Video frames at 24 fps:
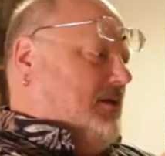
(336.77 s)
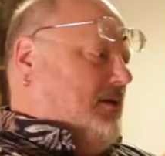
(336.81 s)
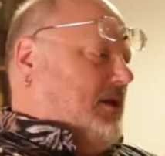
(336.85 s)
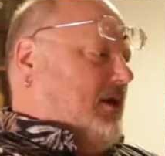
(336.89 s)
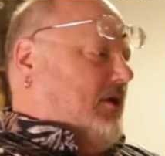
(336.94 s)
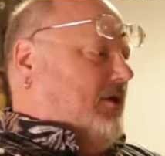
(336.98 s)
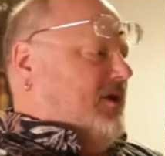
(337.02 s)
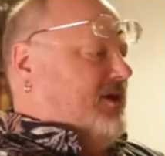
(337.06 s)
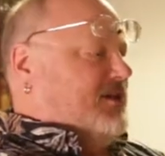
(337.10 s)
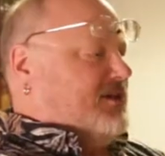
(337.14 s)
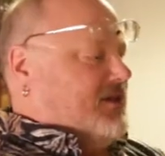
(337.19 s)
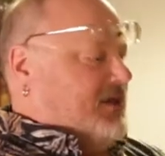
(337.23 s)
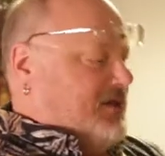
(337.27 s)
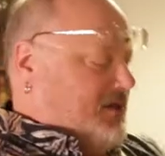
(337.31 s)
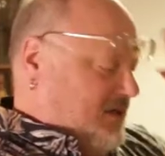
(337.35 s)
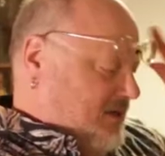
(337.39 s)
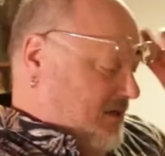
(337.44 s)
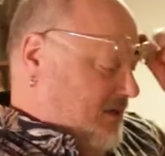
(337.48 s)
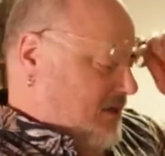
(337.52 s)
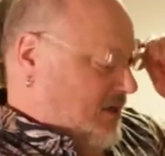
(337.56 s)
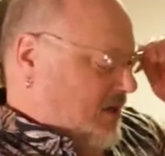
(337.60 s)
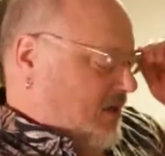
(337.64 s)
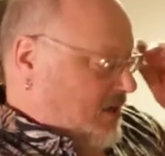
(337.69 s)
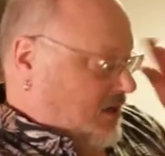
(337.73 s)
There it is.
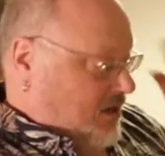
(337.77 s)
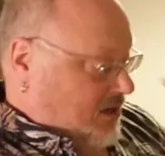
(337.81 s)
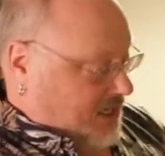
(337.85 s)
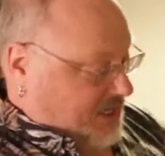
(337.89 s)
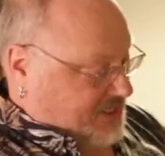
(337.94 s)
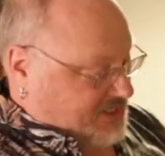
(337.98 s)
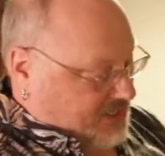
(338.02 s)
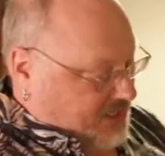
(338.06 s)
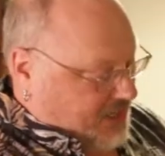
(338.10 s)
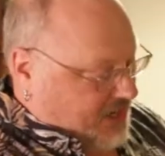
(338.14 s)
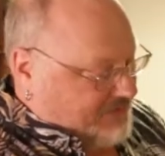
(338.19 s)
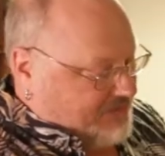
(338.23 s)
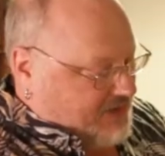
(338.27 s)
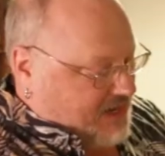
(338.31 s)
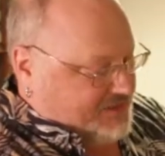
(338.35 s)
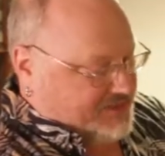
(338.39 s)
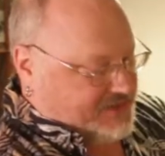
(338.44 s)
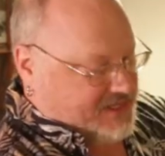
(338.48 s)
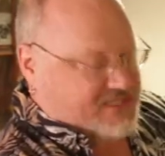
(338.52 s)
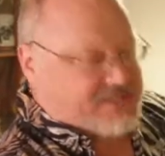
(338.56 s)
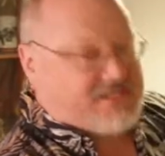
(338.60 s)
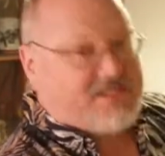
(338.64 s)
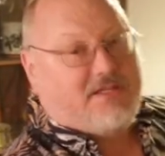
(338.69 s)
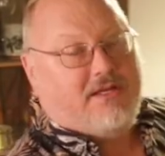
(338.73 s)
Okay, so now I've
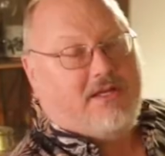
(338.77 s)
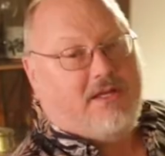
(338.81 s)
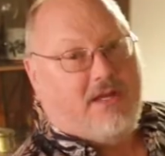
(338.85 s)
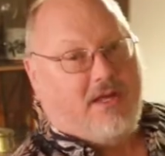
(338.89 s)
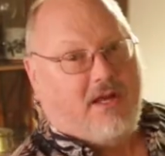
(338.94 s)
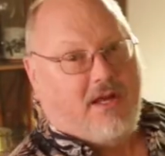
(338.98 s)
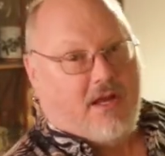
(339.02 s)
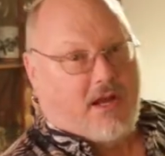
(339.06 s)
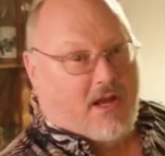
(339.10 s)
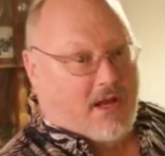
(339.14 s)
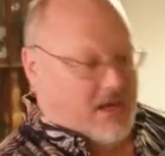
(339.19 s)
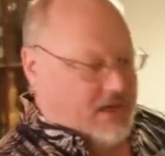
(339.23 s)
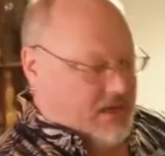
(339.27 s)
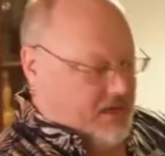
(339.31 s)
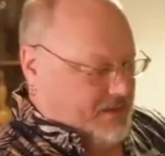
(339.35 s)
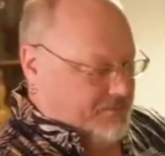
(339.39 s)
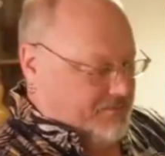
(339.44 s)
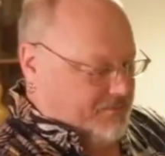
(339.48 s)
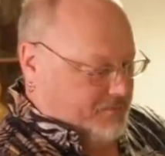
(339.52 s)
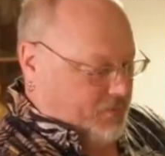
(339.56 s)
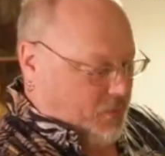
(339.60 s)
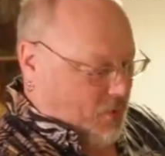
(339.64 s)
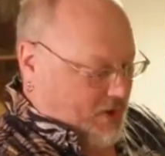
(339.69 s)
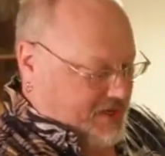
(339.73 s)
got this
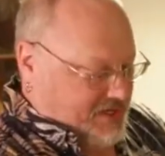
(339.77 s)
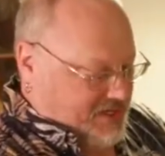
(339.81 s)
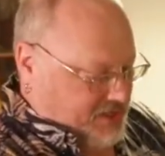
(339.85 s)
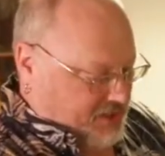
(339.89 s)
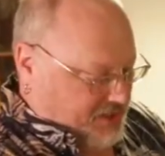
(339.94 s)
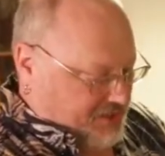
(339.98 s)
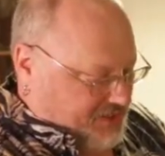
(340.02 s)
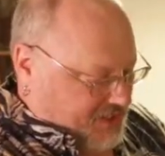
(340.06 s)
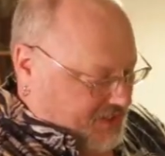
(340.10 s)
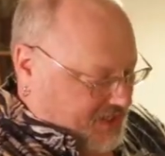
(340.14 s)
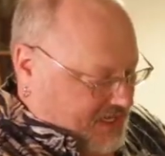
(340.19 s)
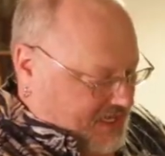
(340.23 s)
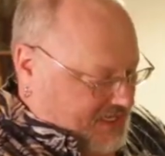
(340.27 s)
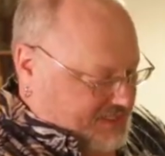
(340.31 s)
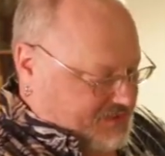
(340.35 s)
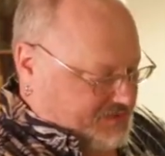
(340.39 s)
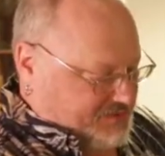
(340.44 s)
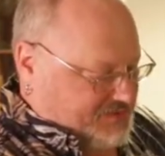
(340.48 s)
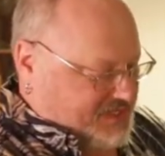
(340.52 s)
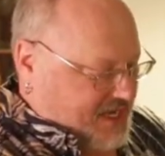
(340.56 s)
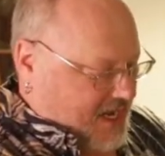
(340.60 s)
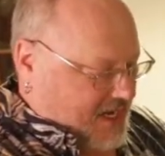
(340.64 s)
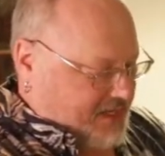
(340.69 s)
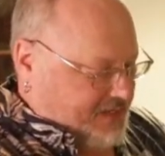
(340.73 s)
um, pointing on the
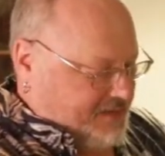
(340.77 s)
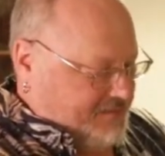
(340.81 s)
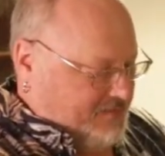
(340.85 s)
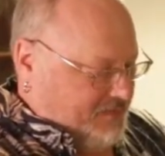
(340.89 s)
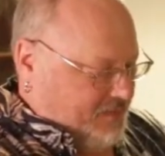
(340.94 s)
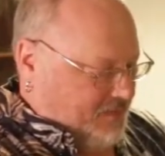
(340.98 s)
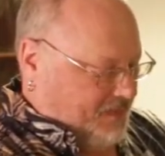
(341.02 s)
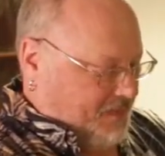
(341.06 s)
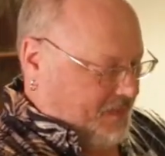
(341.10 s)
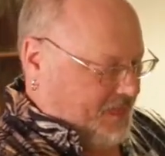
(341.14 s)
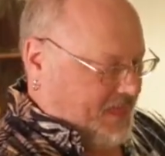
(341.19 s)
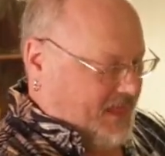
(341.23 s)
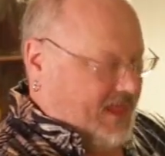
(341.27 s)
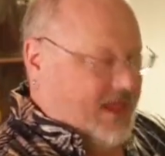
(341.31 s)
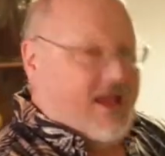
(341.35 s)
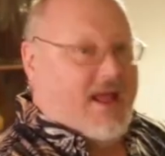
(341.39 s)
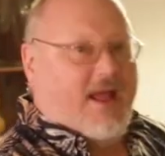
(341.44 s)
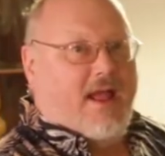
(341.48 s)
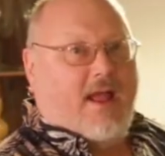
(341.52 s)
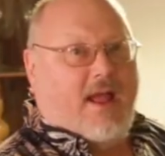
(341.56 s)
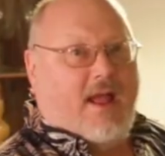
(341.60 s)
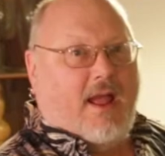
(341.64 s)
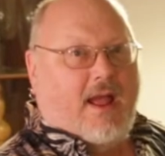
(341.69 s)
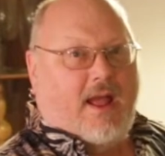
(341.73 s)
custom setting,
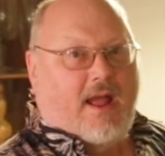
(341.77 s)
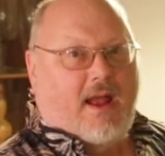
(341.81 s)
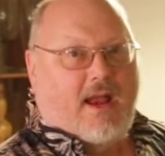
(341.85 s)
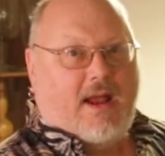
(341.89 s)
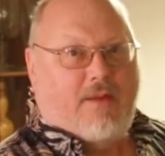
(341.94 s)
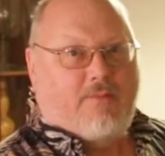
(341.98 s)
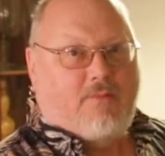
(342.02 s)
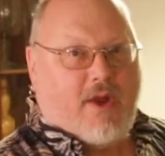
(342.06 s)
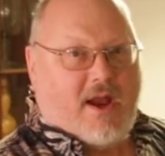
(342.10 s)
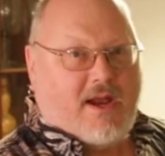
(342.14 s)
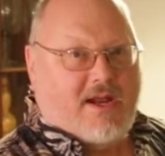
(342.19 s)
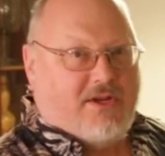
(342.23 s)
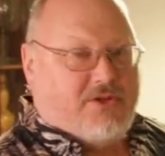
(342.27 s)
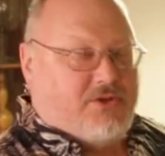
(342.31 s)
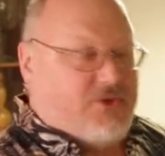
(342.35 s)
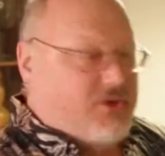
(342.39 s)
and I'm ready